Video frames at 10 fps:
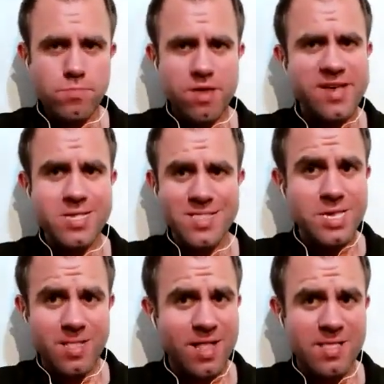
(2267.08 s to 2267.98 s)
it's
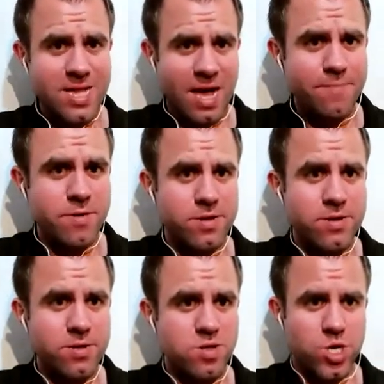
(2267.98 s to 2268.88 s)
less likely to happen
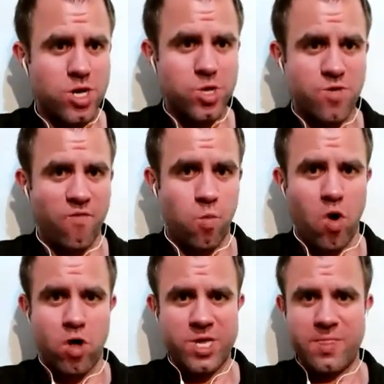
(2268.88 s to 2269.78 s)
just because of
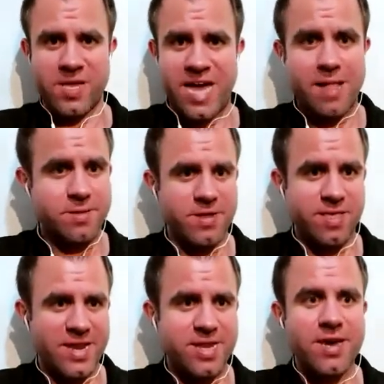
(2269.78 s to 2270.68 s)
what's in the calendar
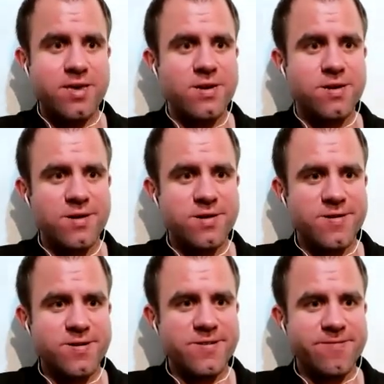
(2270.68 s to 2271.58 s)
that
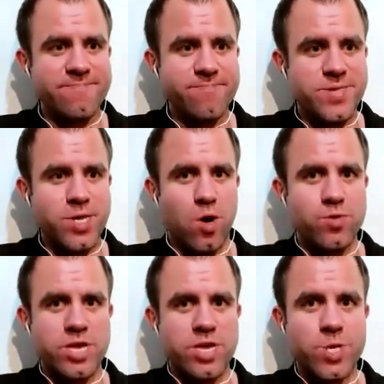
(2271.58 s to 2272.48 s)
day. So
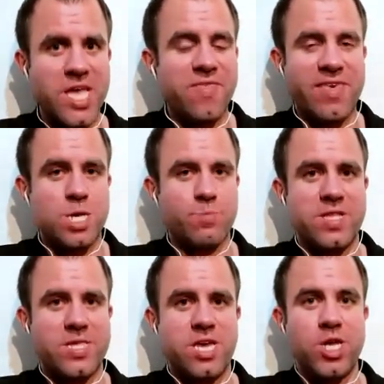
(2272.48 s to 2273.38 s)
do you set the
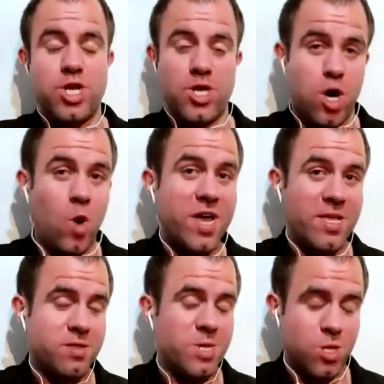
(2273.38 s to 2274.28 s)
expectation knowing
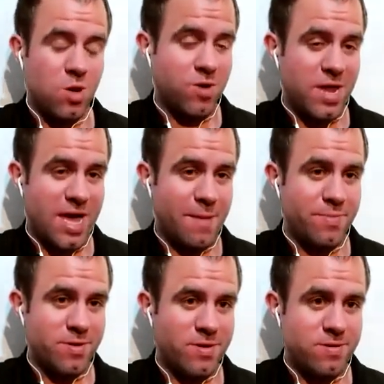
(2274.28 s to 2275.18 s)
that it's not going to
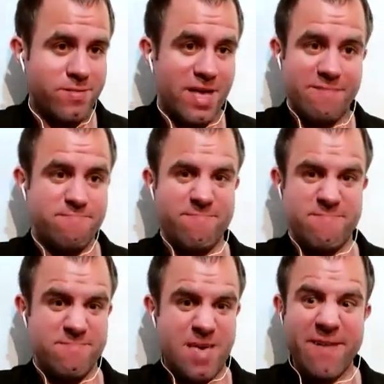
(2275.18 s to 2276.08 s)
happen, like
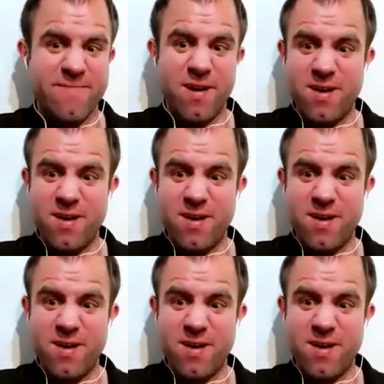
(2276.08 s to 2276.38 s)
ever?